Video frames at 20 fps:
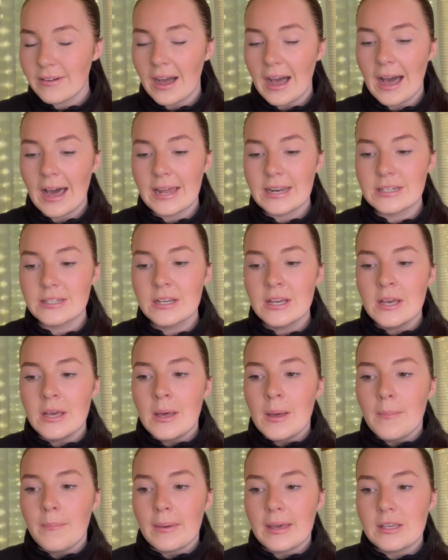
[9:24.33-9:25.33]
and
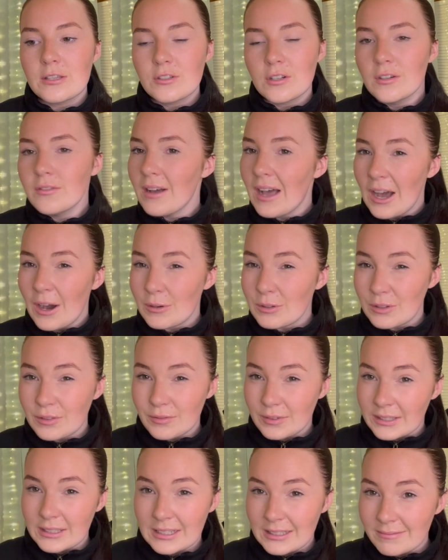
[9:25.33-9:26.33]
based off how you're
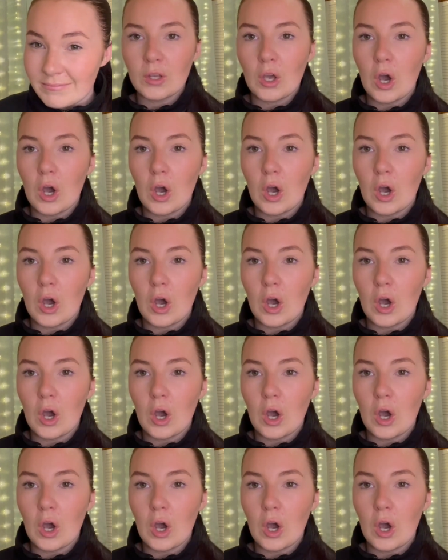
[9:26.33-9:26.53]
feeling.